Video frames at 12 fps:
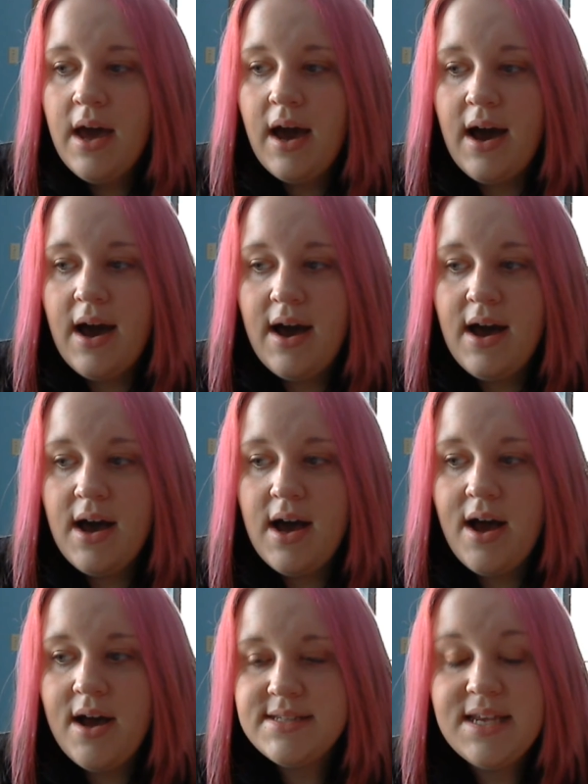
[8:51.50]

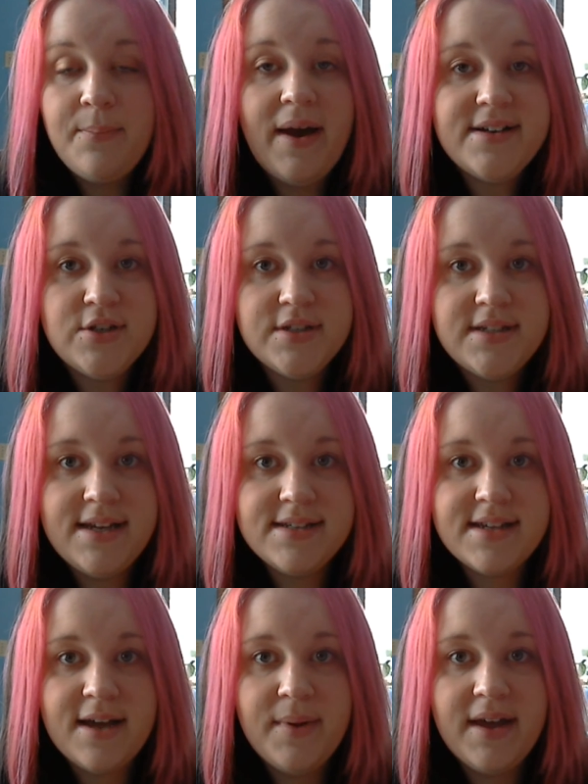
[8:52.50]
St. Patrick's Day
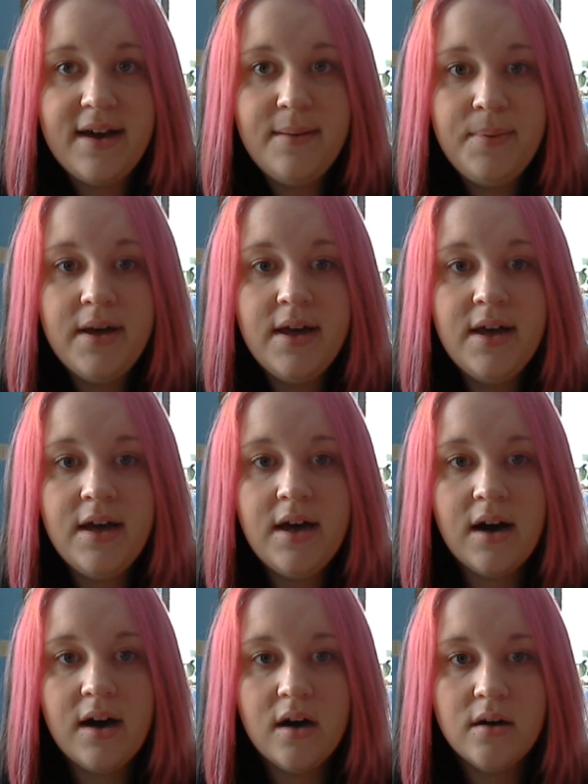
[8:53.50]
is coming up.
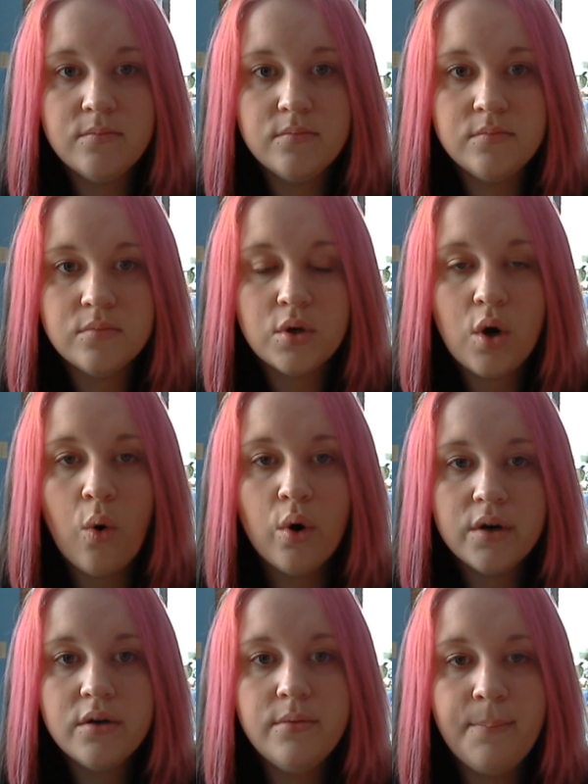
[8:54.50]

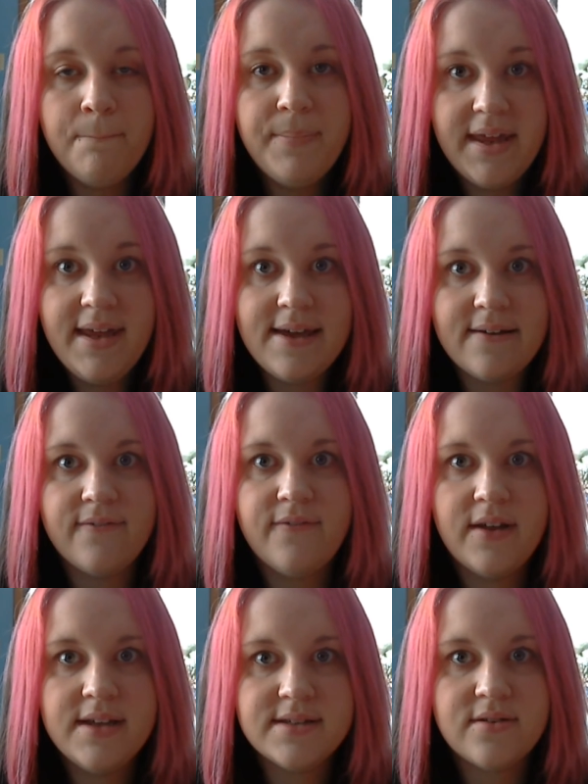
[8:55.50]
Corned
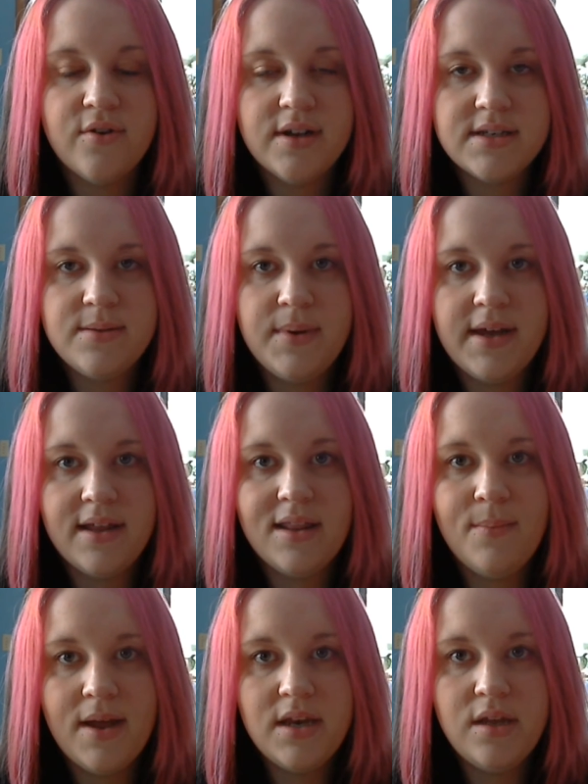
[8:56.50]
beef is going to be on
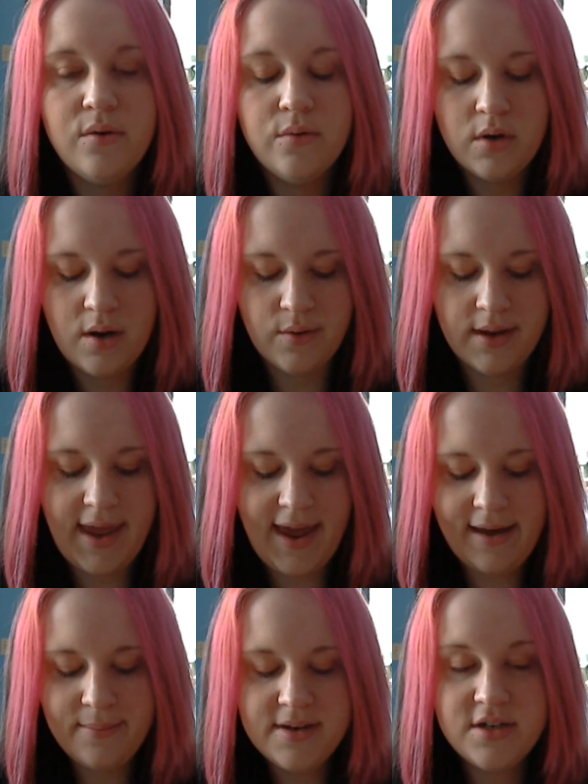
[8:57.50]
the menu. Now,
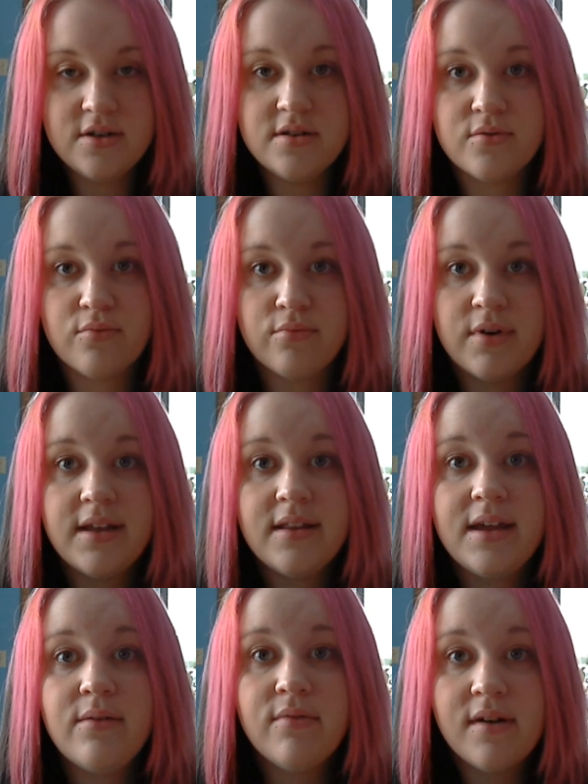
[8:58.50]
cabbage is
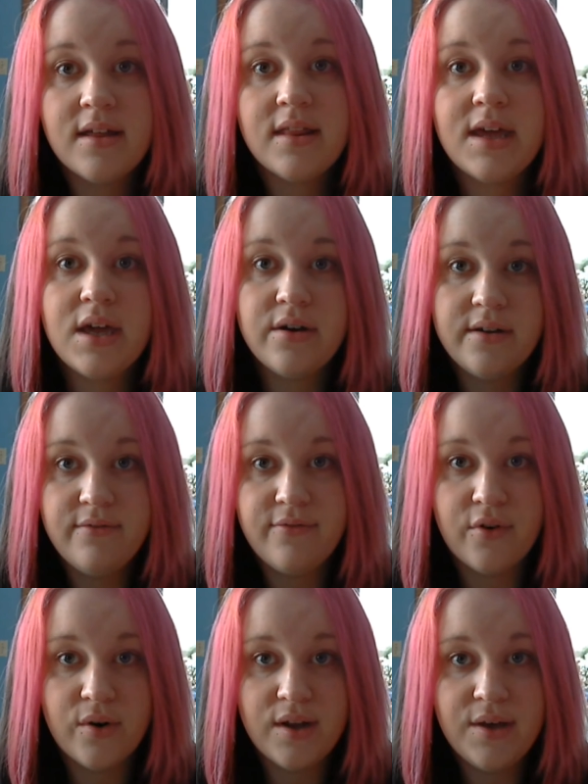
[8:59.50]
really, really good
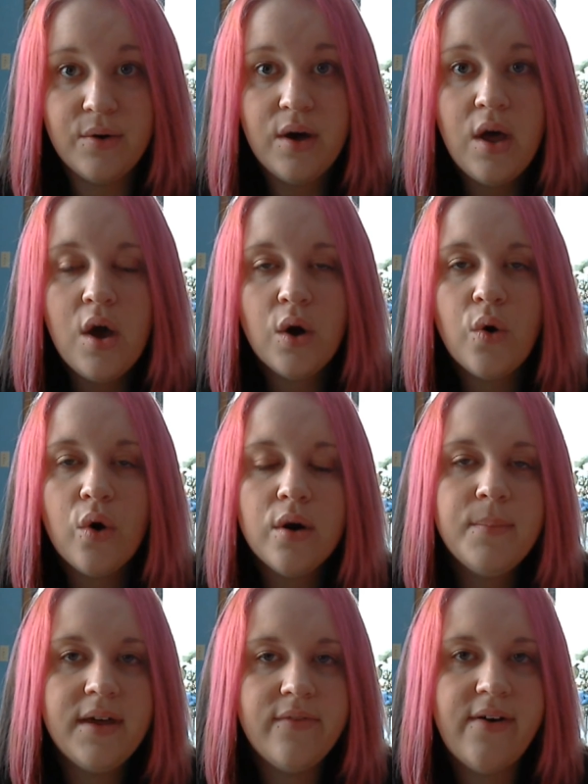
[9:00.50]
for you.
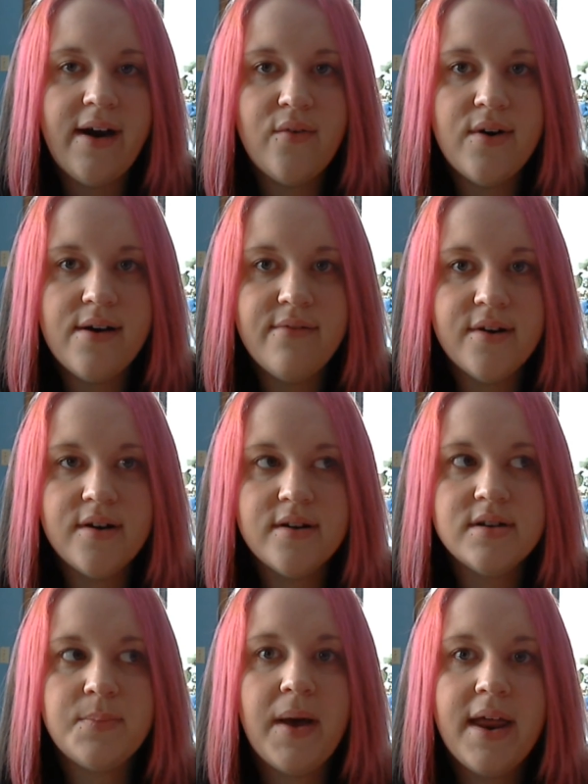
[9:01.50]
Corned beef, however,
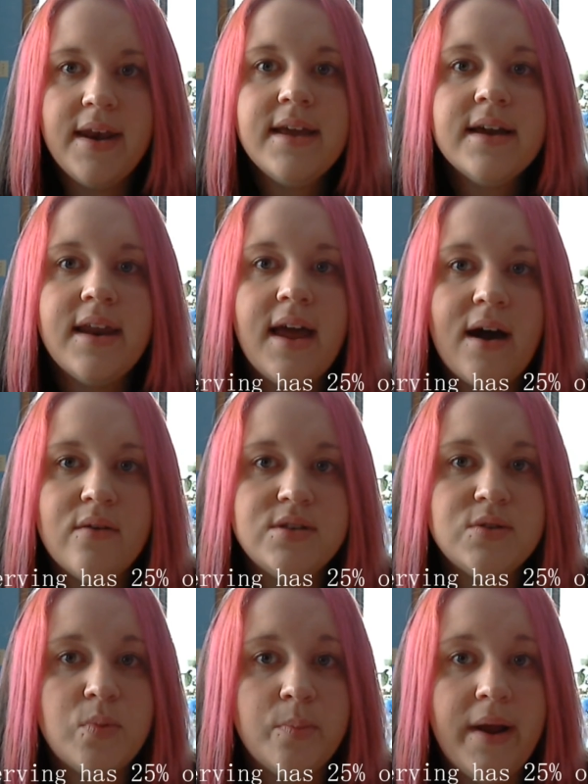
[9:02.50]
depending on how
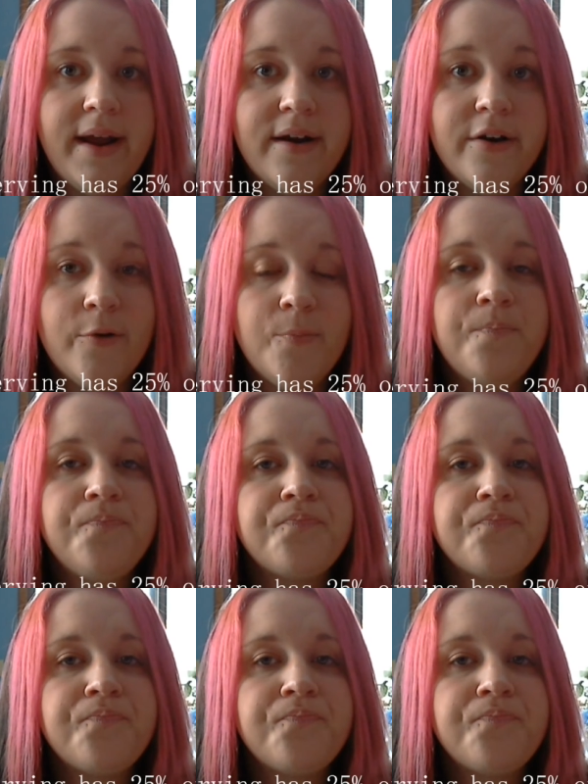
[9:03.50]
it's prepared,